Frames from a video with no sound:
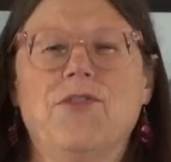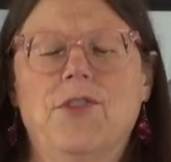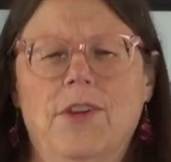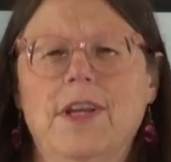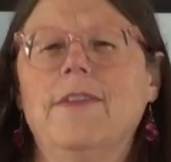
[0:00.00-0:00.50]
So
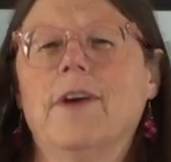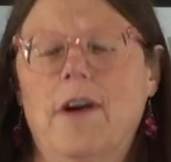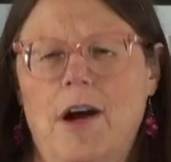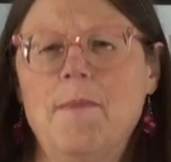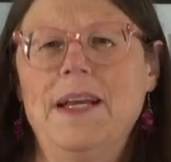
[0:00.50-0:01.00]
look in the
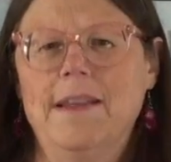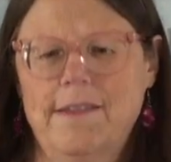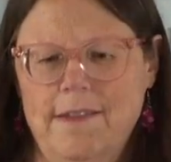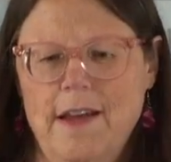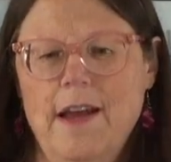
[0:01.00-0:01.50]

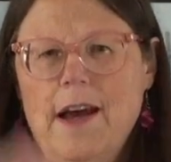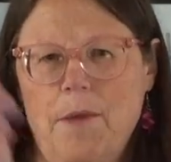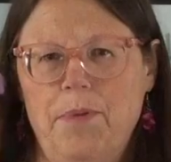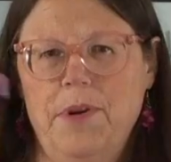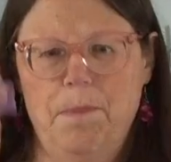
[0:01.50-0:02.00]
comments. I'll
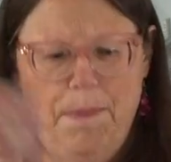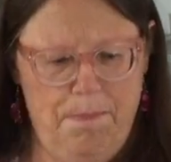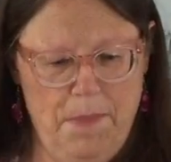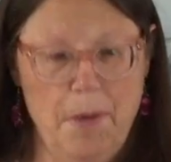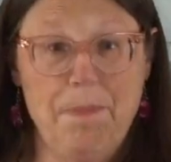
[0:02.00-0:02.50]
put
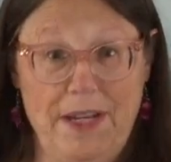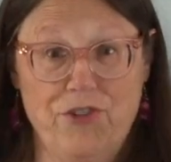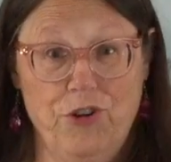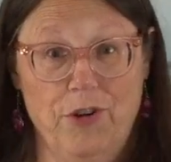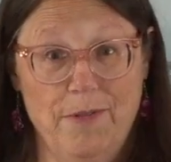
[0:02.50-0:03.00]
a
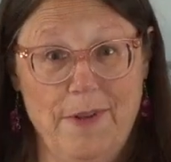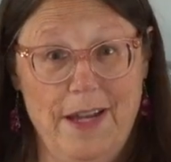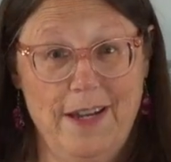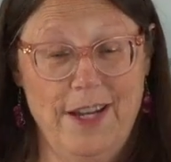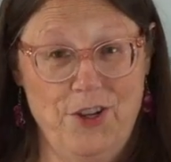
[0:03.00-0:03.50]
picture
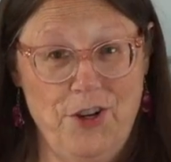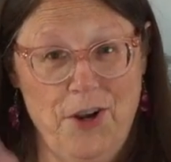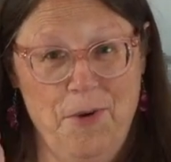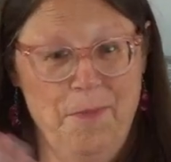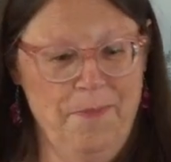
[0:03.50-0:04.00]
and let you
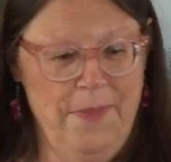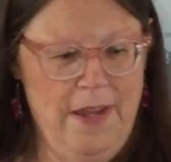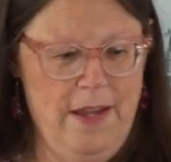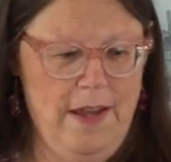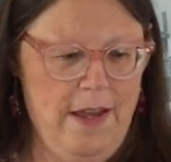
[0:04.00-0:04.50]
know
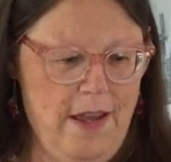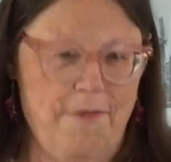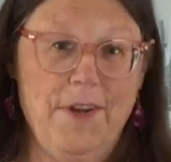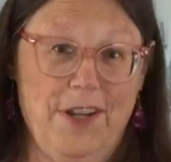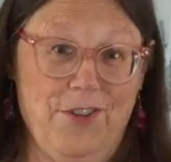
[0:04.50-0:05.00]
if
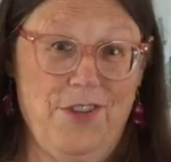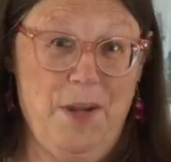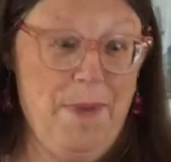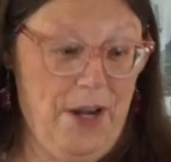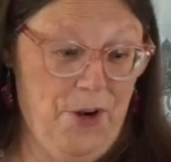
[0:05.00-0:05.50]
it looks any
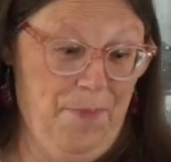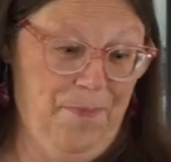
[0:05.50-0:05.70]
better.